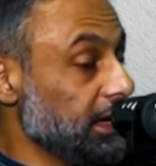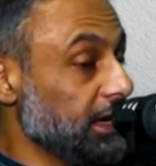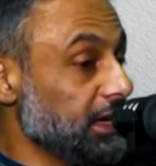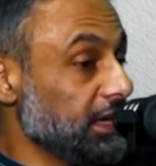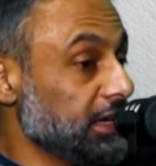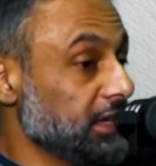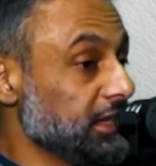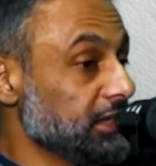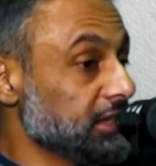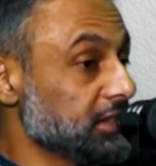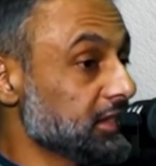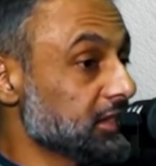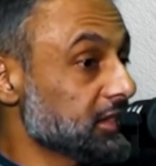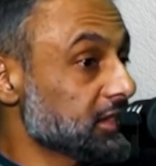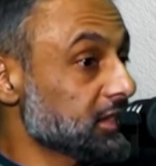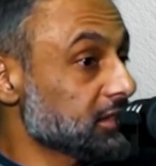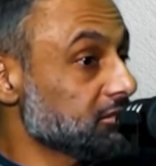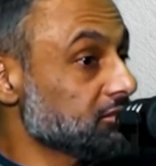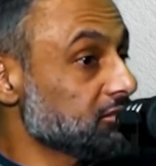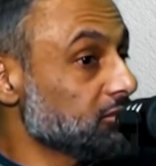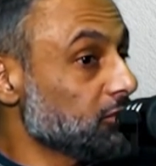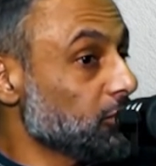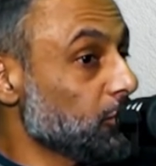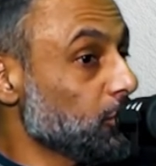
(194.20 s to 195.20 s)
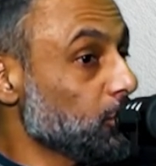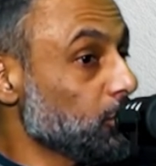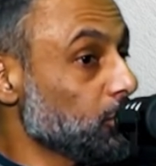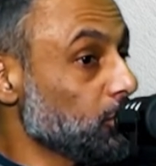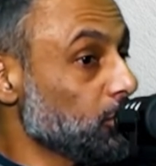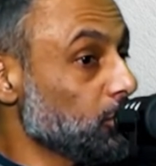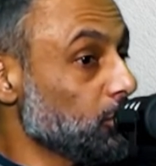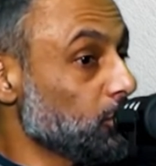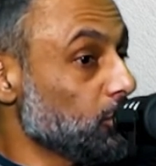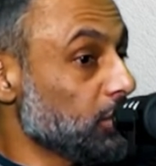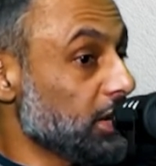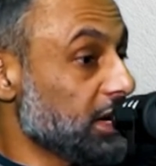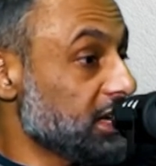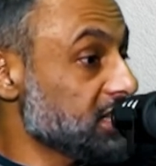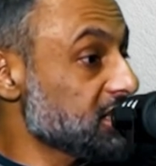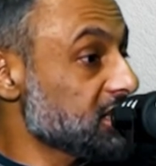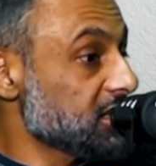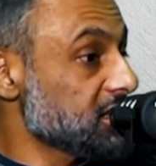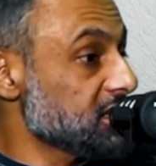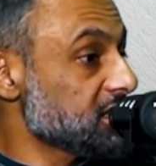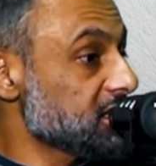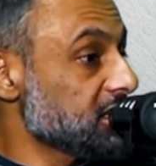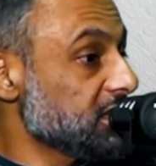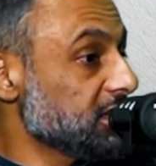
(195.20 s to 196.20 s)
And as a
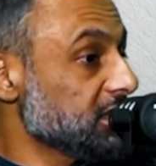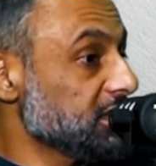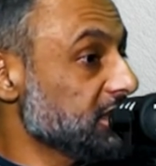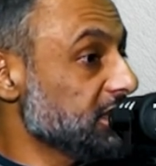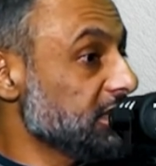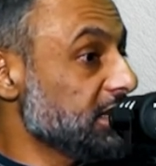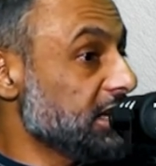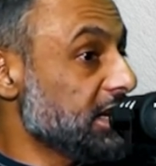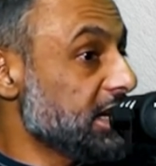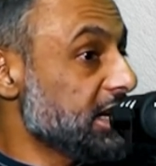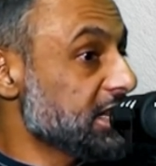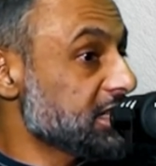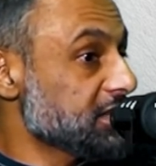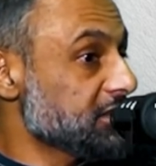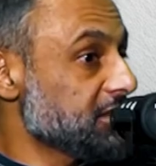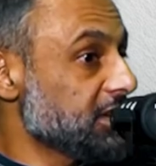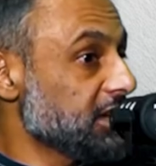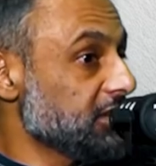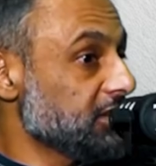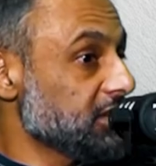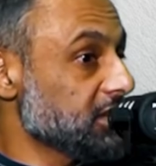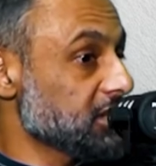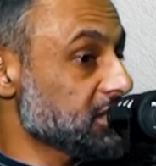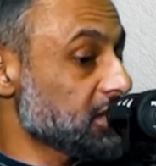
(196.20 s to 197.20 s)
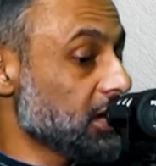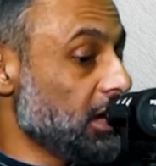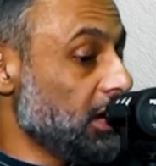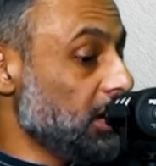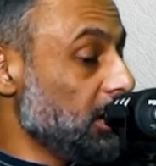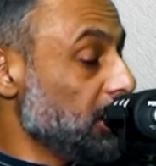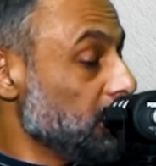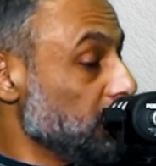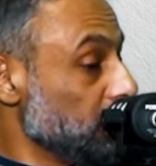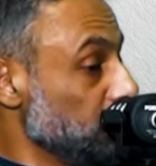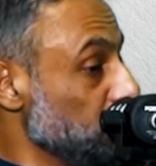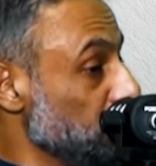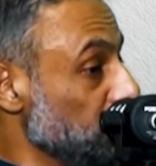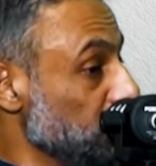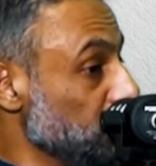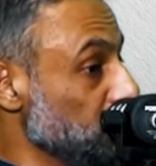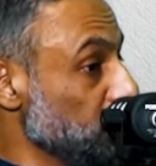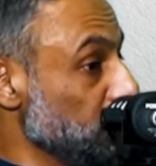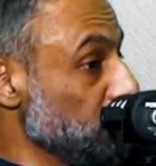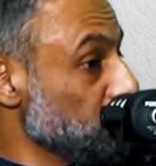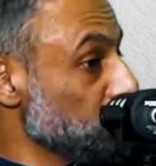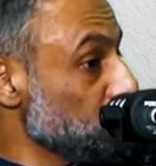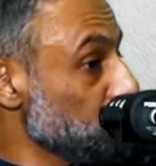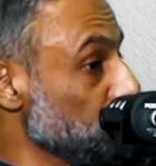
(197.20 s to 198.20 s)
result, in the last 5 years,
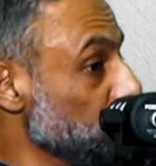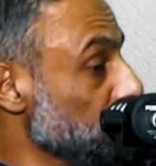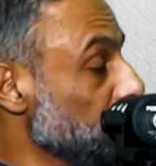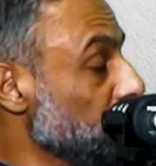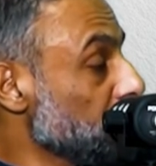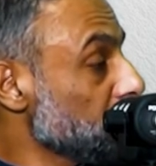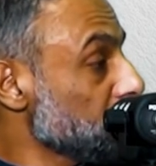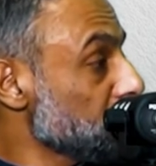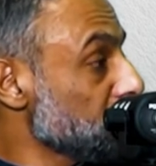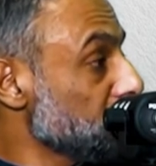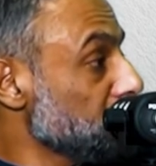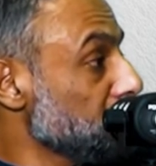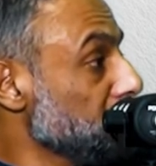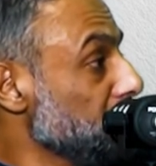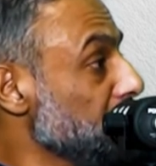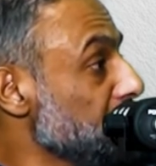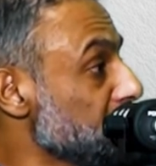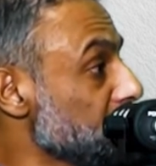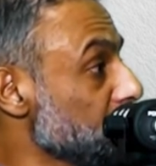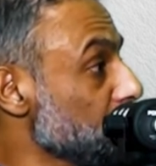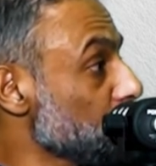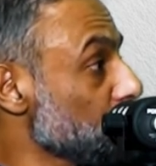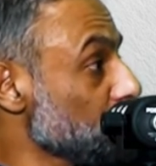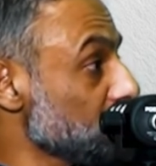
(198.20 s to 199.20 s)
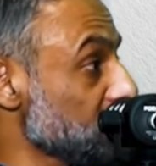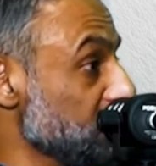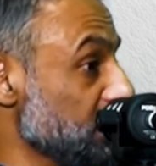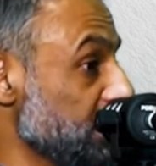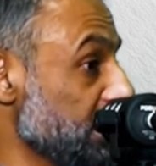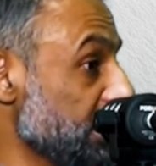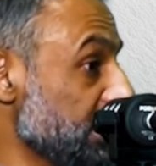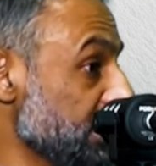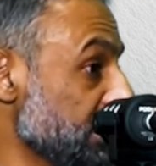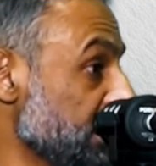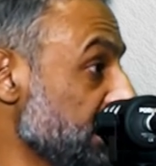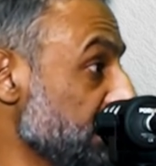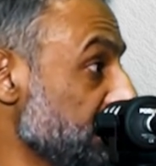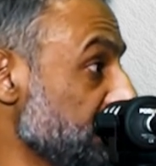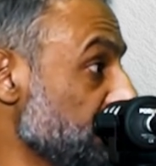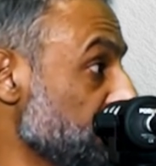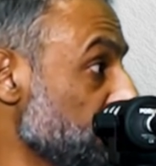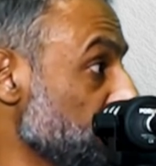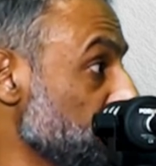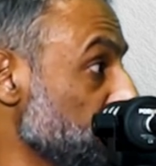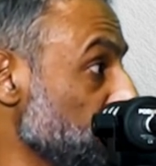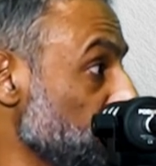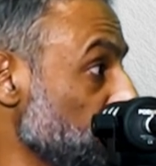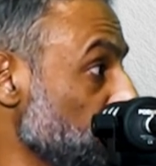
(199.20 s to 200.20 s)
in 2000, measles was eradicated
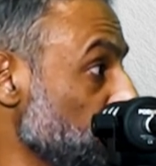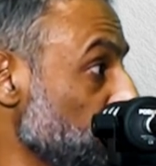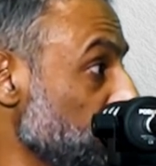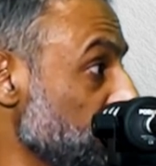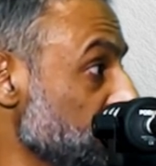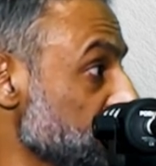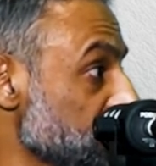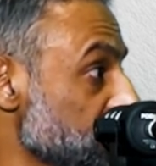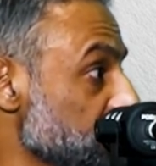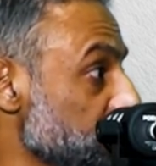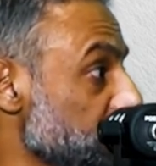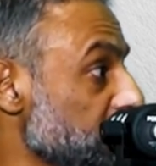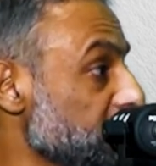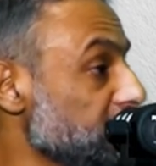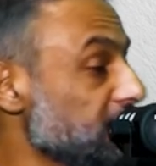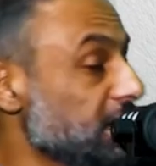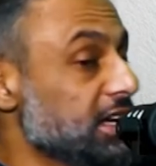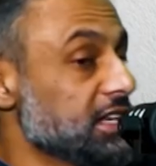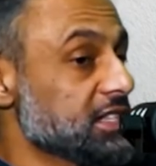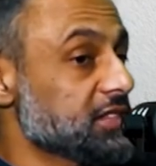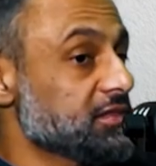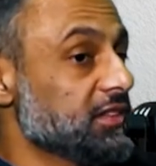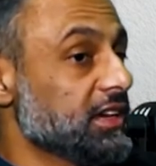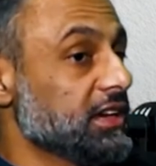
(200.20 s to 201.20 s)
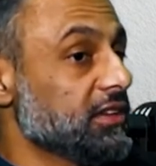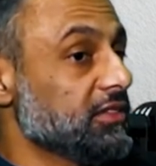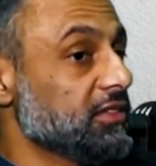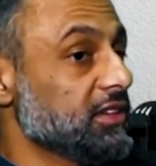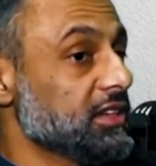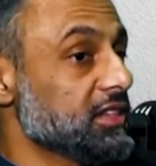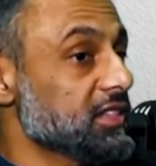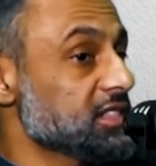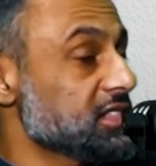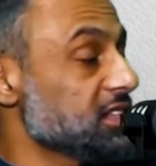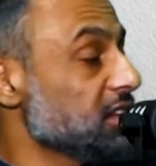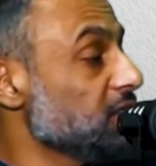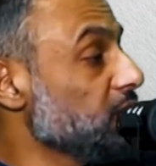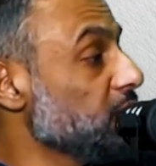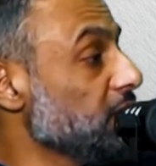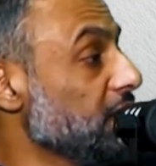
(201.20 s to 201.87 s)
from the US, but in the last 5 years, there have